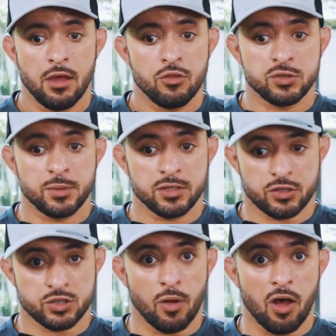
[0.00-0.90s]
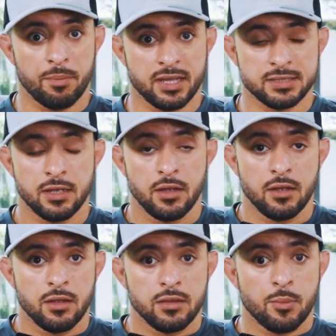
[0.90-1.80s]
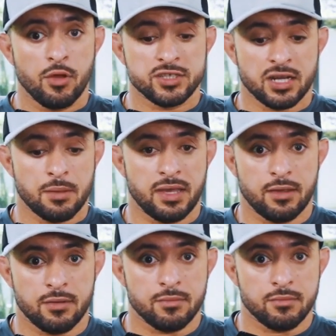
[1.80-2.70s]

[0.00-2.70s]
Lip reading: those Bulldogs are small, because the Bulldogs are gonna be